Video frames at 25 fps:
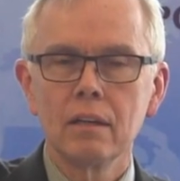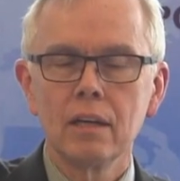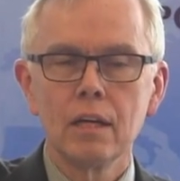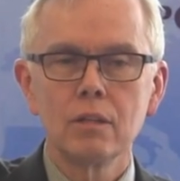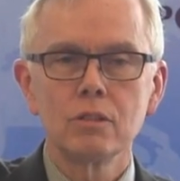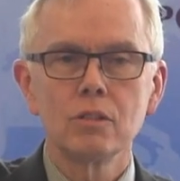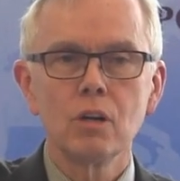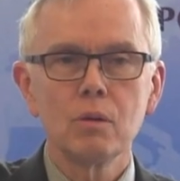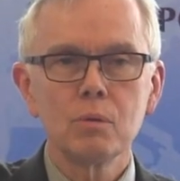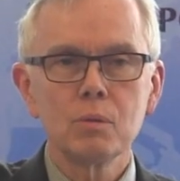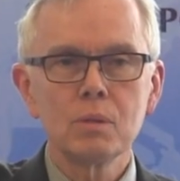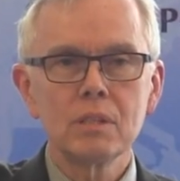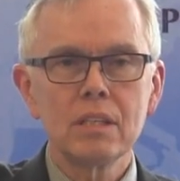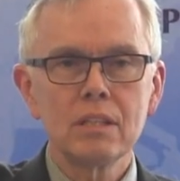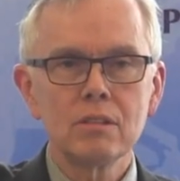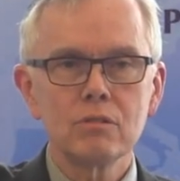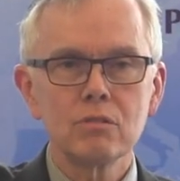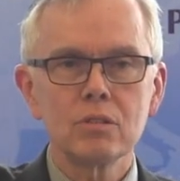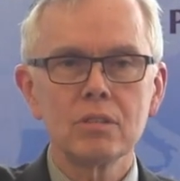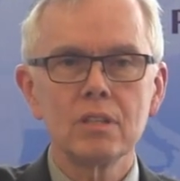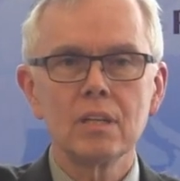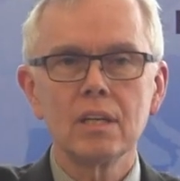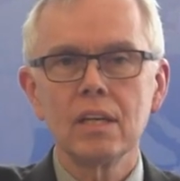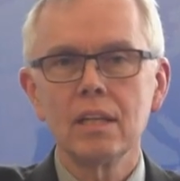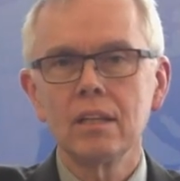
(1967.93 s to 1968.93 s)
He's always
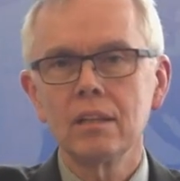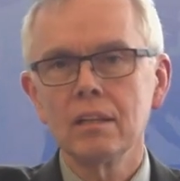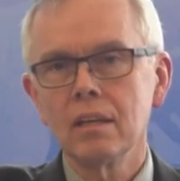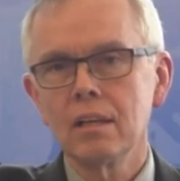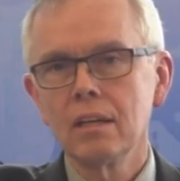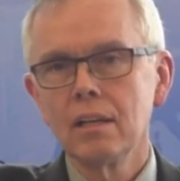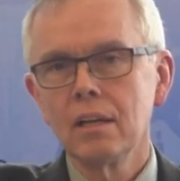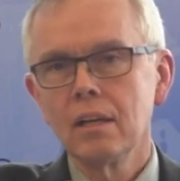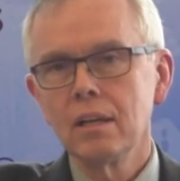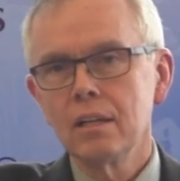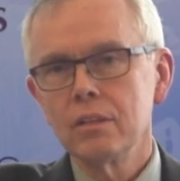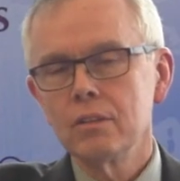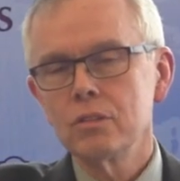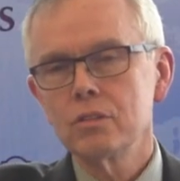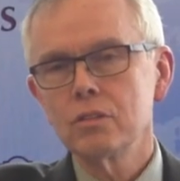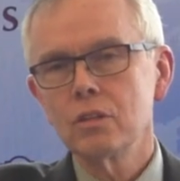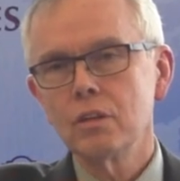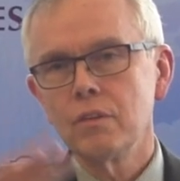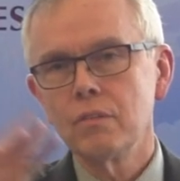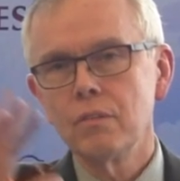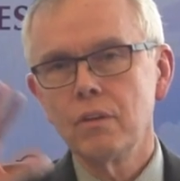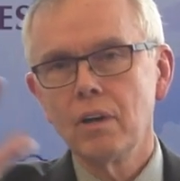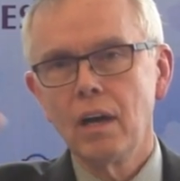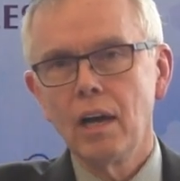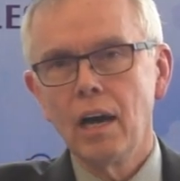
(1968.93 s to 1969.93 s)
interested in the, the
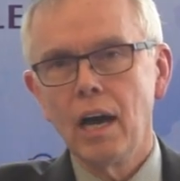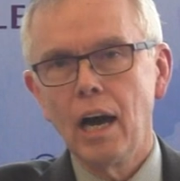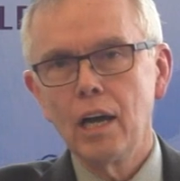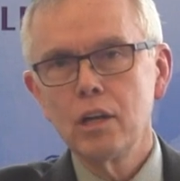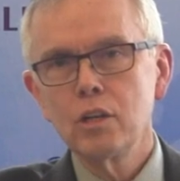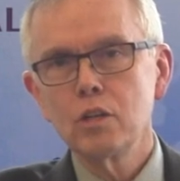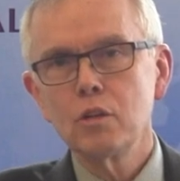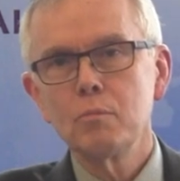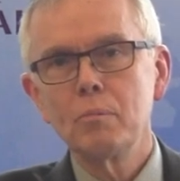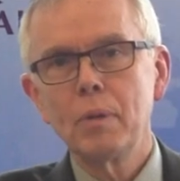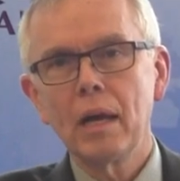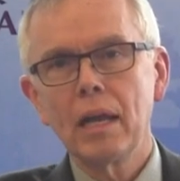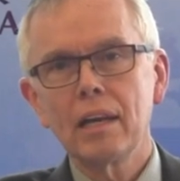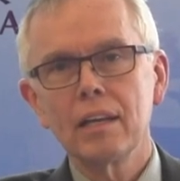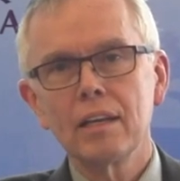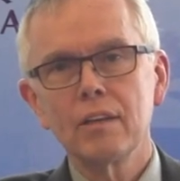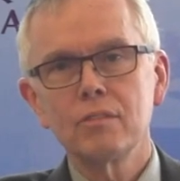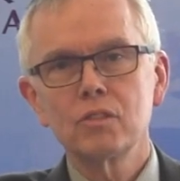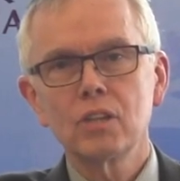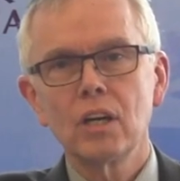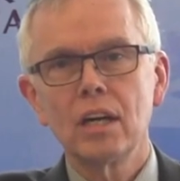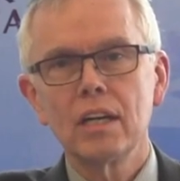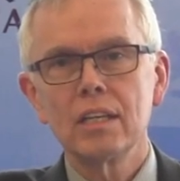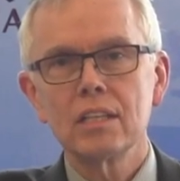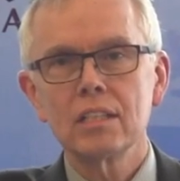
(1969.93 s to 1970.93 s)
sort of underbelly
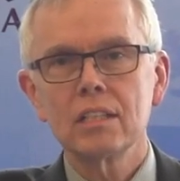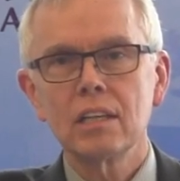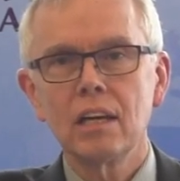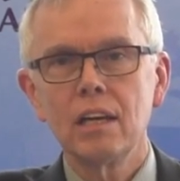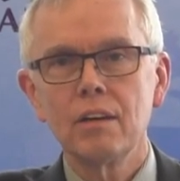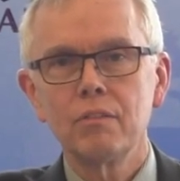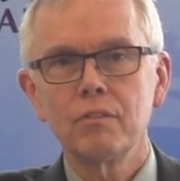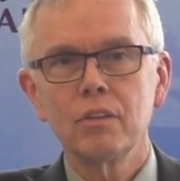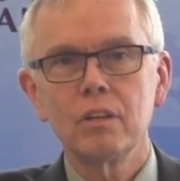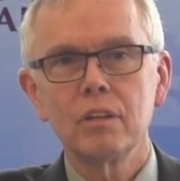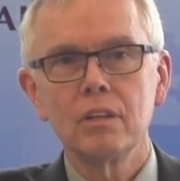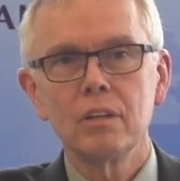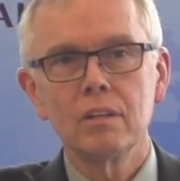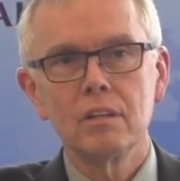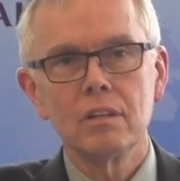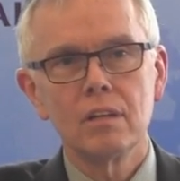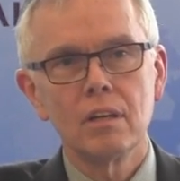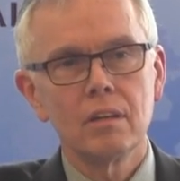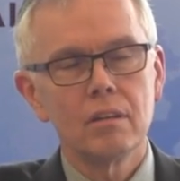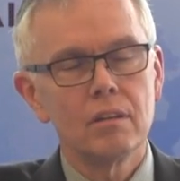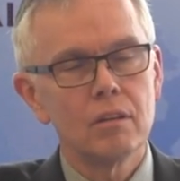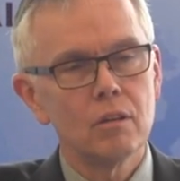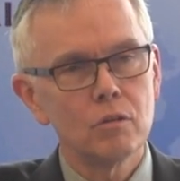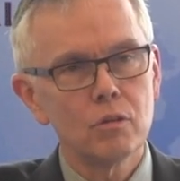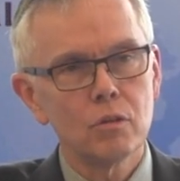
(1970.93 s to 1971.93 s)
of Chinese life, the,
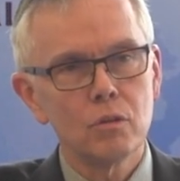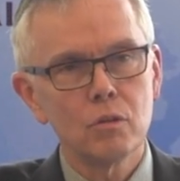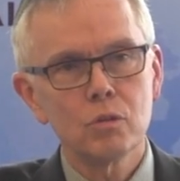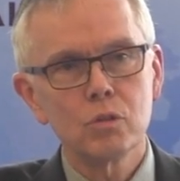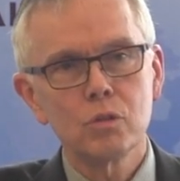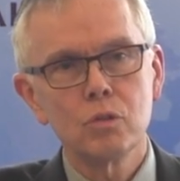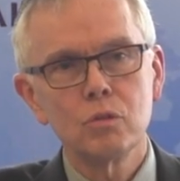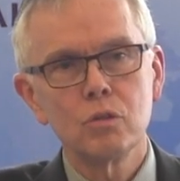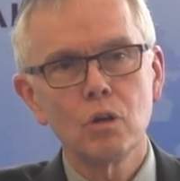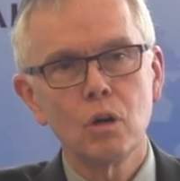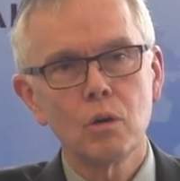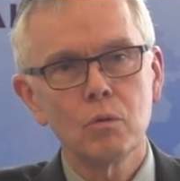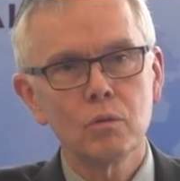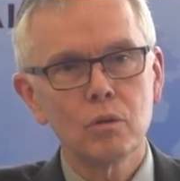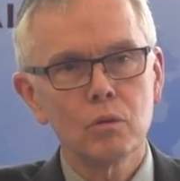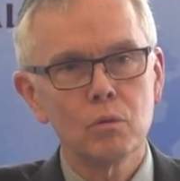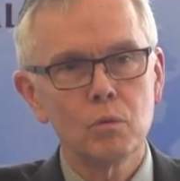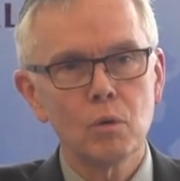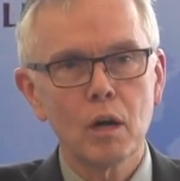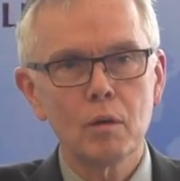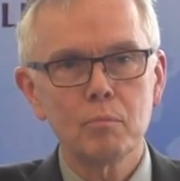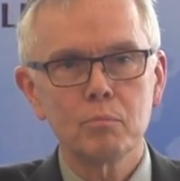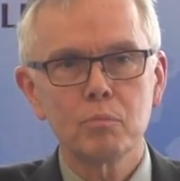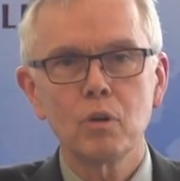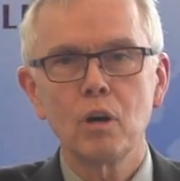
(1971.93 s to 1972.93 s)
those who, don't,
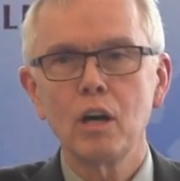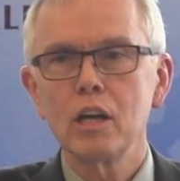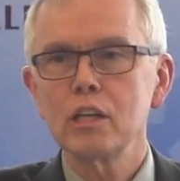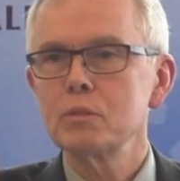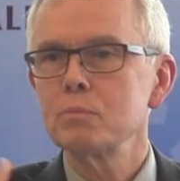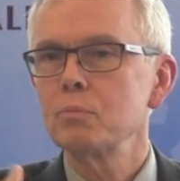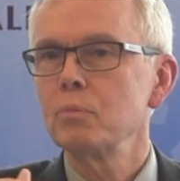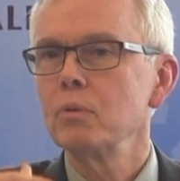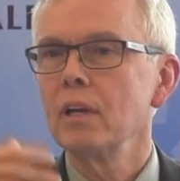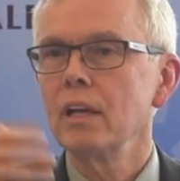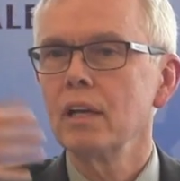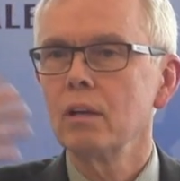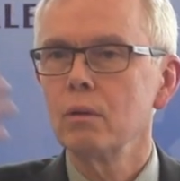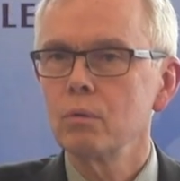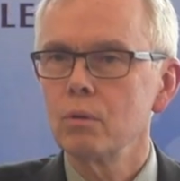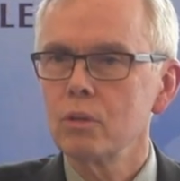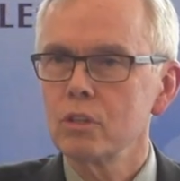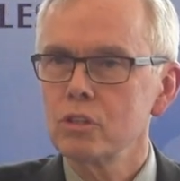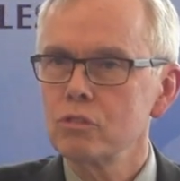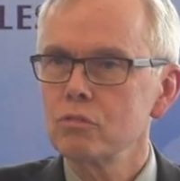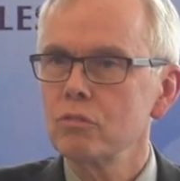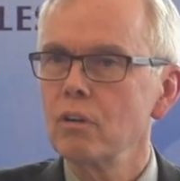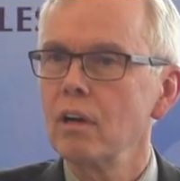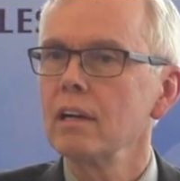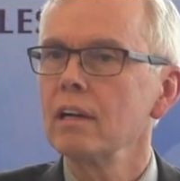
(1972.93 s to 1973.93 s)
who aren't prospering, who
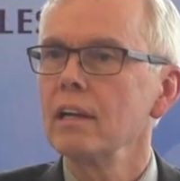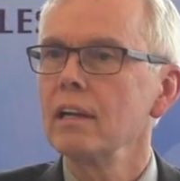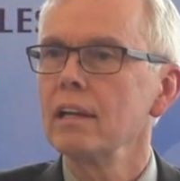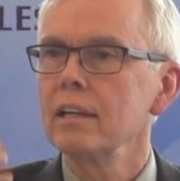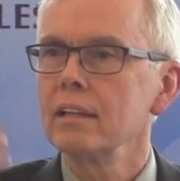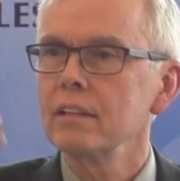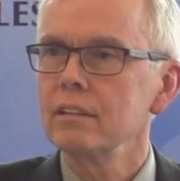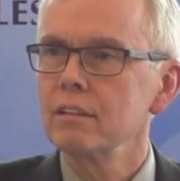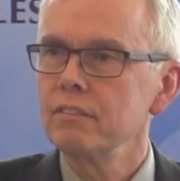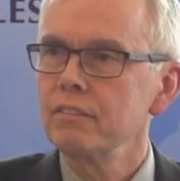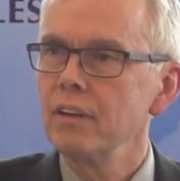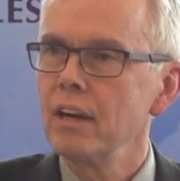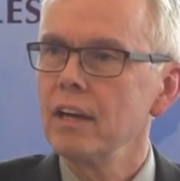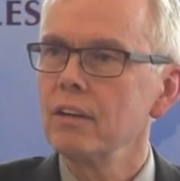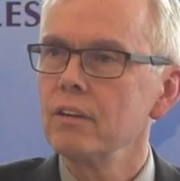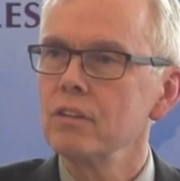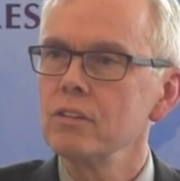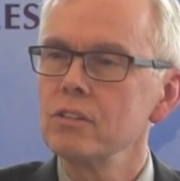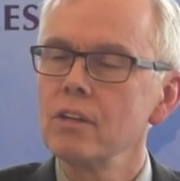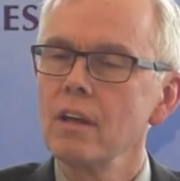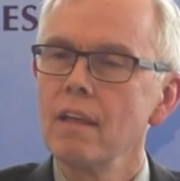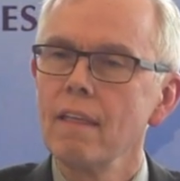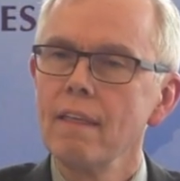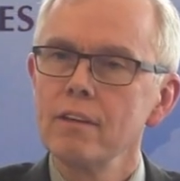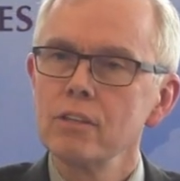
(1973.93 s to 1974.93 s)
are struggling, the
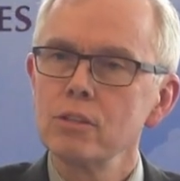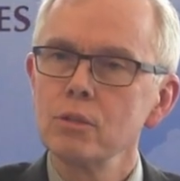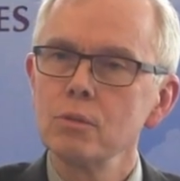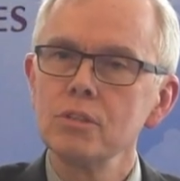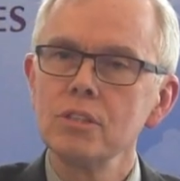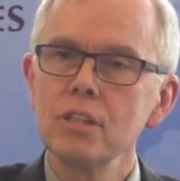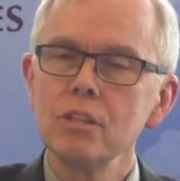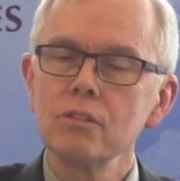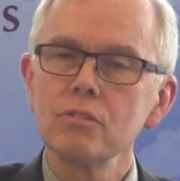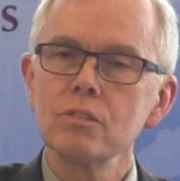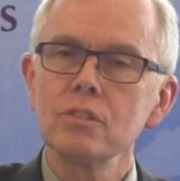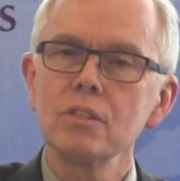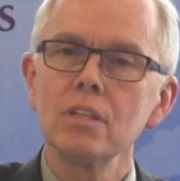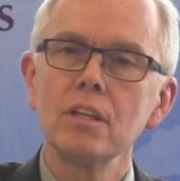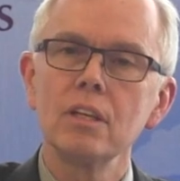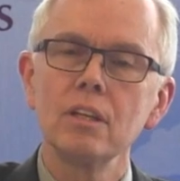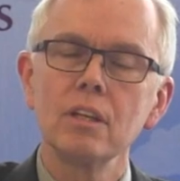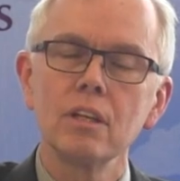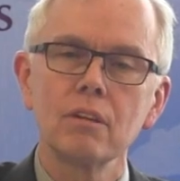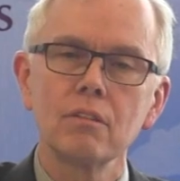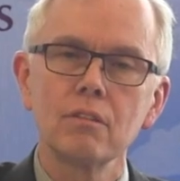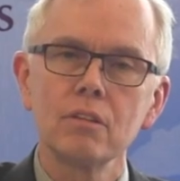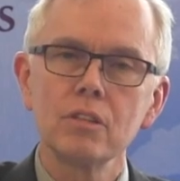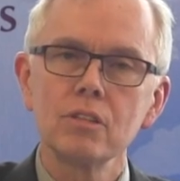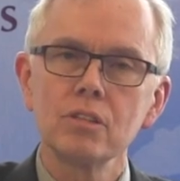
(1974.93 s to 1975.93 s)
fighters. So he's interested in
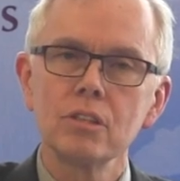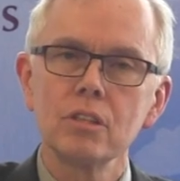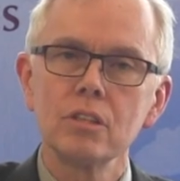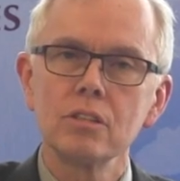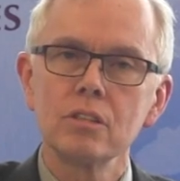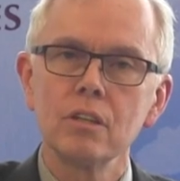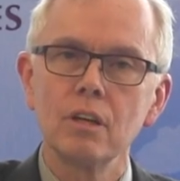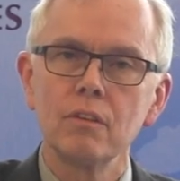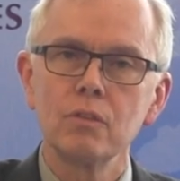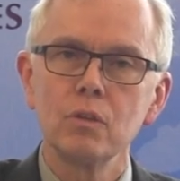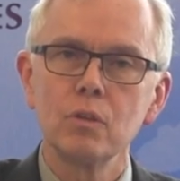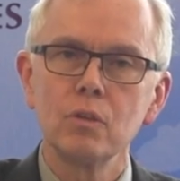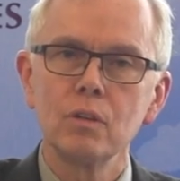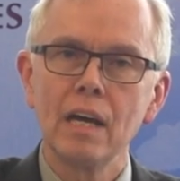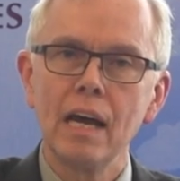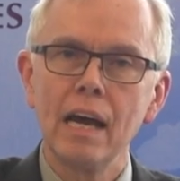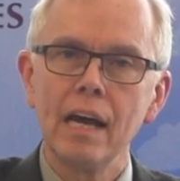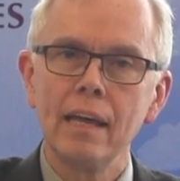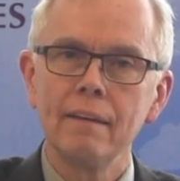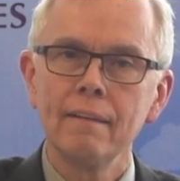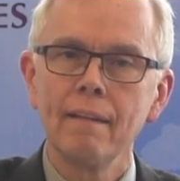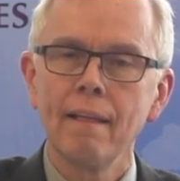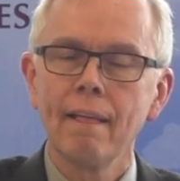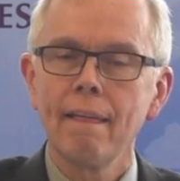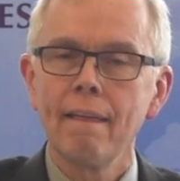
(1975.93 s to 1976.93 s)
the Christians of
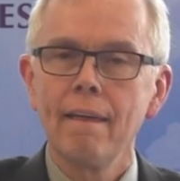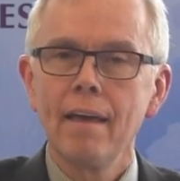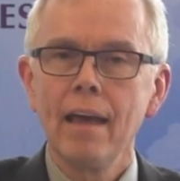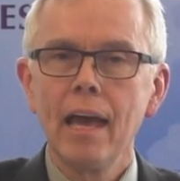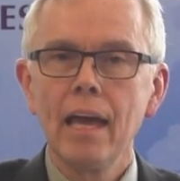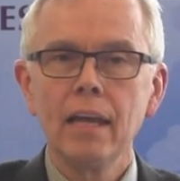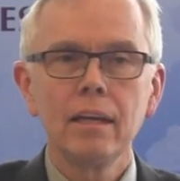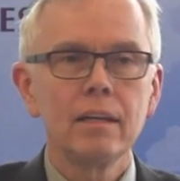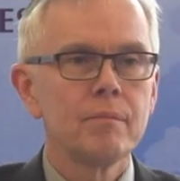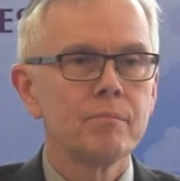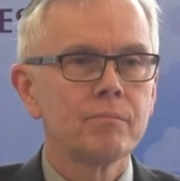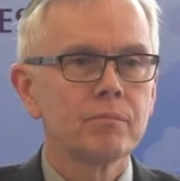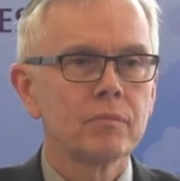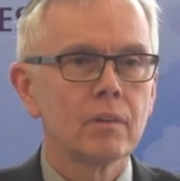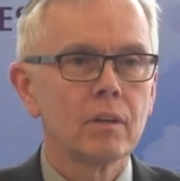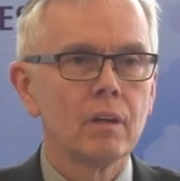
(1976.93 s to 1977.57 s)
Yunnan. And